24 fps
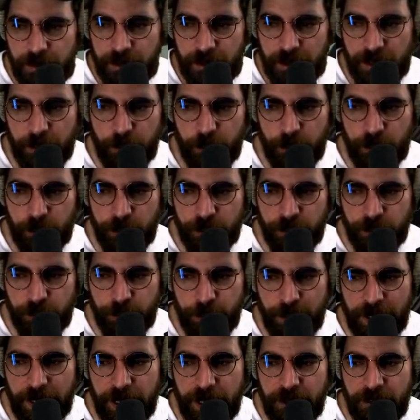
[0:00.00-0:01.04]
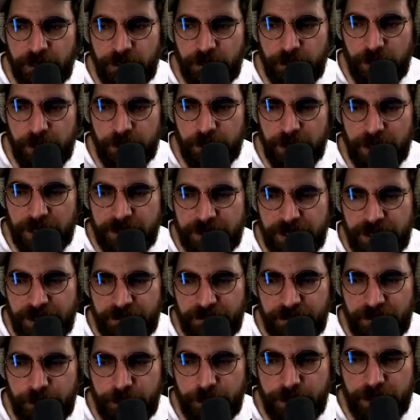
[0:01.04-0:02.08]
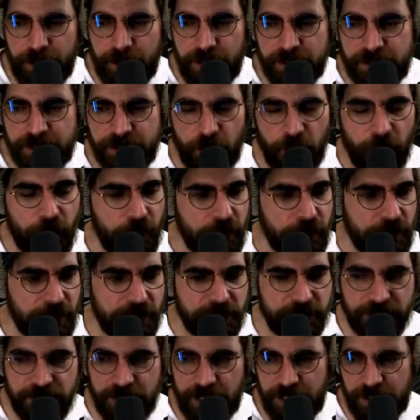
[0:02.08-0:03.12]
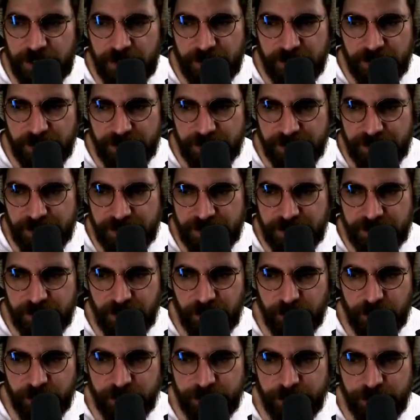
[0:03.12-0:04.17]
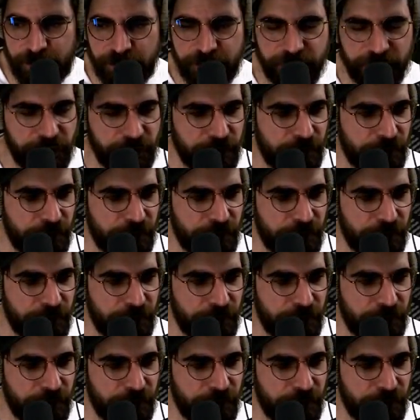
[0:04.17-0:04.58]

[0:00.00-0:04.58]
I would argue Payday 3 might have the biggest audience yet, says Ghostbuster